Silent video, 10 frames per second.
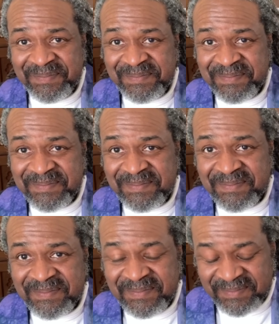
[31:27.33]

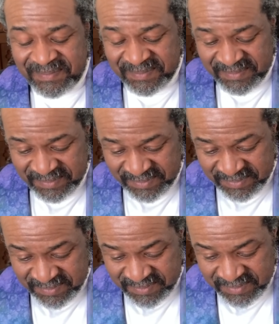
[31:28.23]

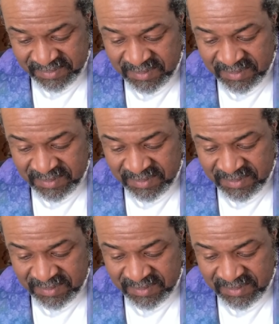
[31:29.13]
No one is speaking in this clip.